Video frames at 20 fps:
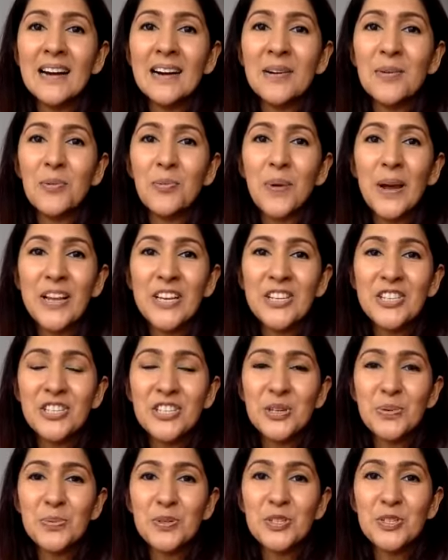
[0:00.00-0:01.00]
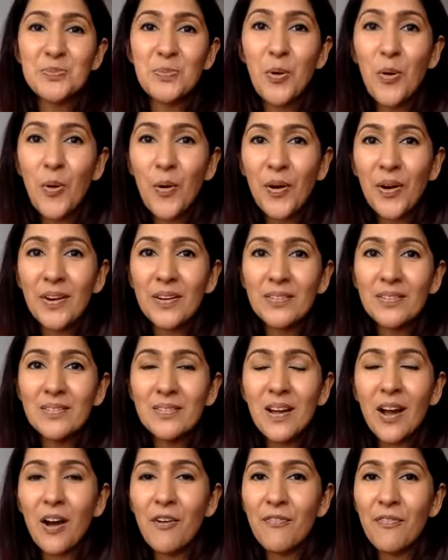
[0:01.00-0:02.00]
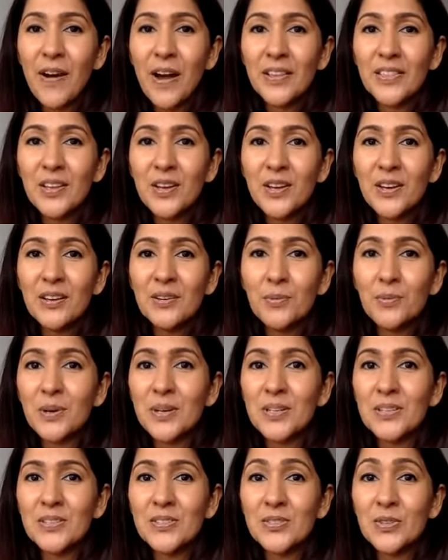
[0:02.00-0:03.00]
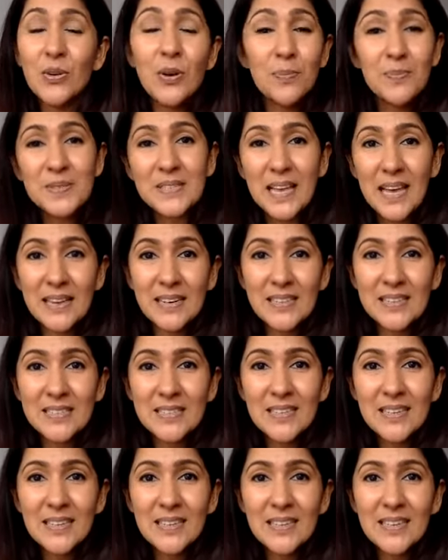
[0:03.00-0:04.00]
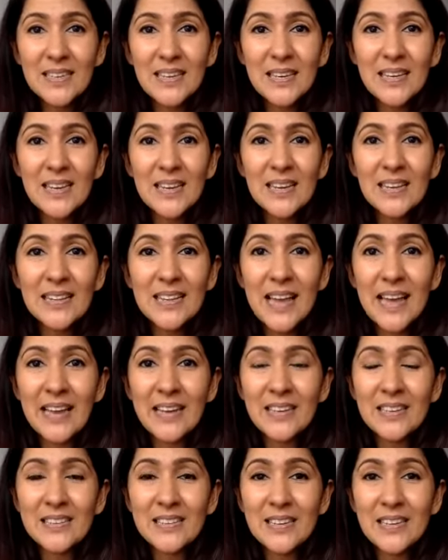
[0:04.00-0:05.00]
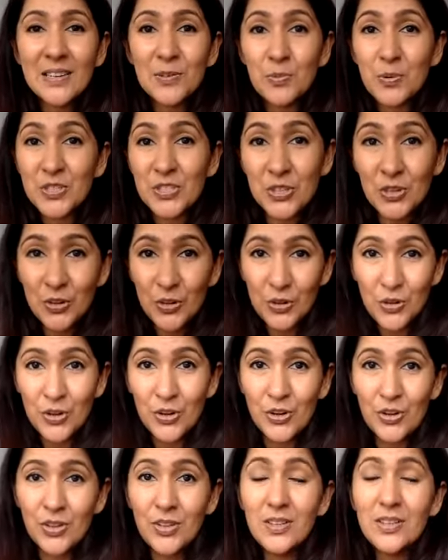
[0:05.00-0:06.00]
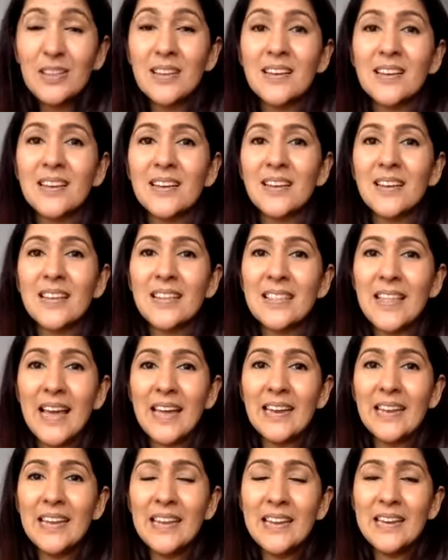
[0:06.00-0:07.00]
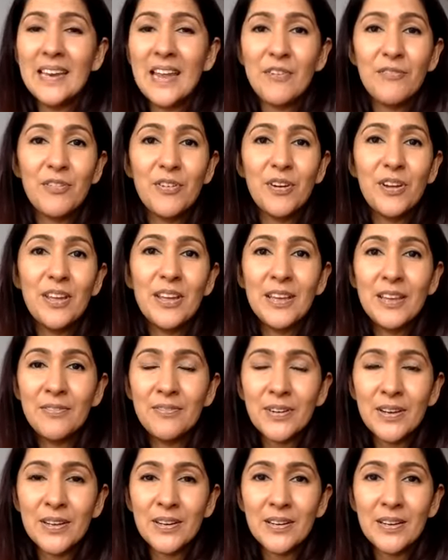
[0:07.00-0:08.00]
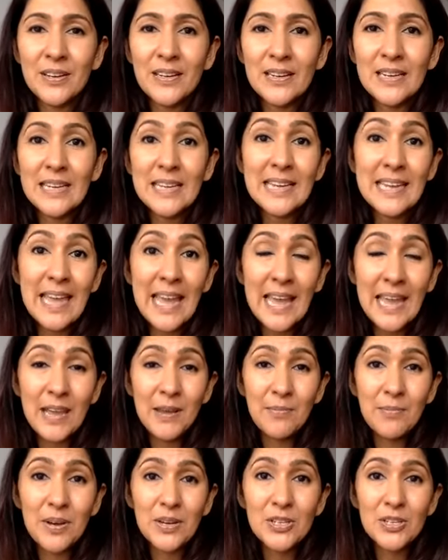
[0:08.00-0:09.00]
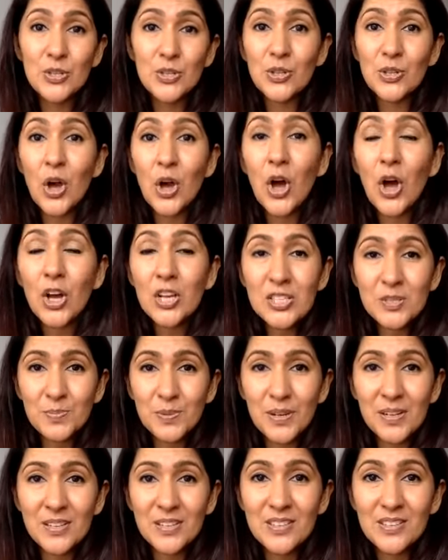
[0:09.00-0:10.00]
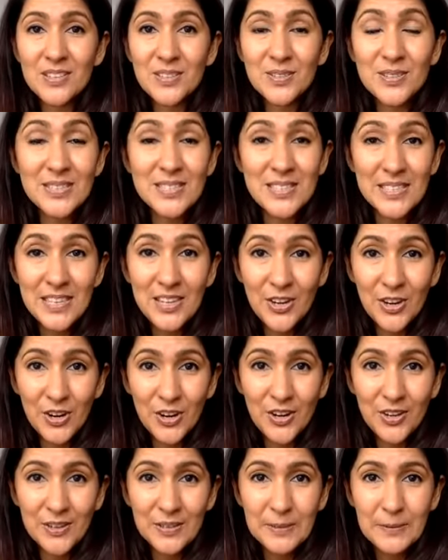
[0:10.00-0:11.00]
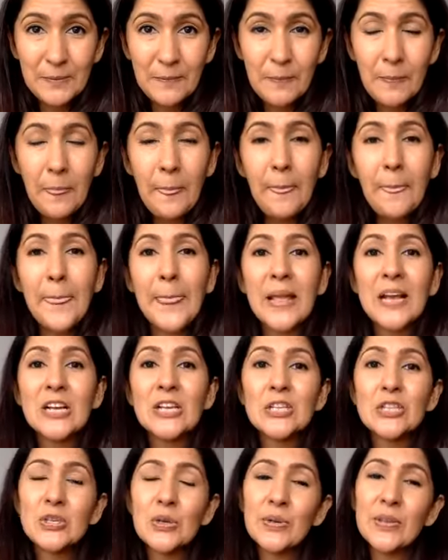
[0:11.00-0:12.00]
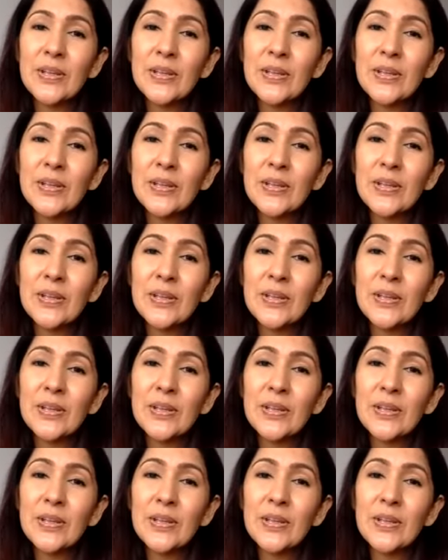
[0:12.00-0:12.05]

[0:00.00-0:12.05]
when she was born, her father was so upset that it was a girl that he never even came to the hospital to see her. So